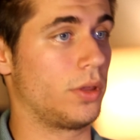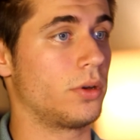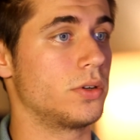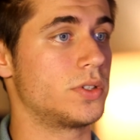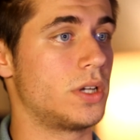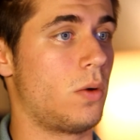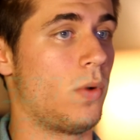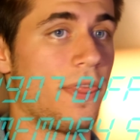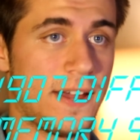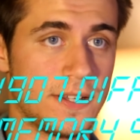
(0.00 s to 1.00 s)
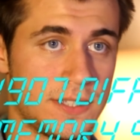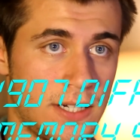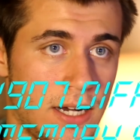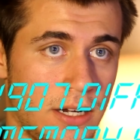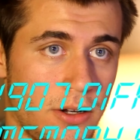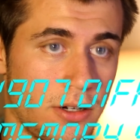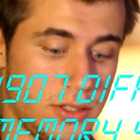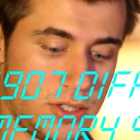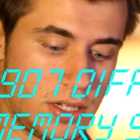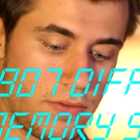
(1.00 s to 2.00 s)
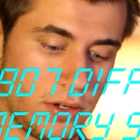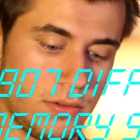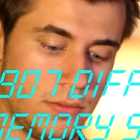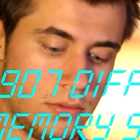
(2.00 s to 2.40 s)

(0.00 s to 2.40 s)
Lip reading: There is 1,907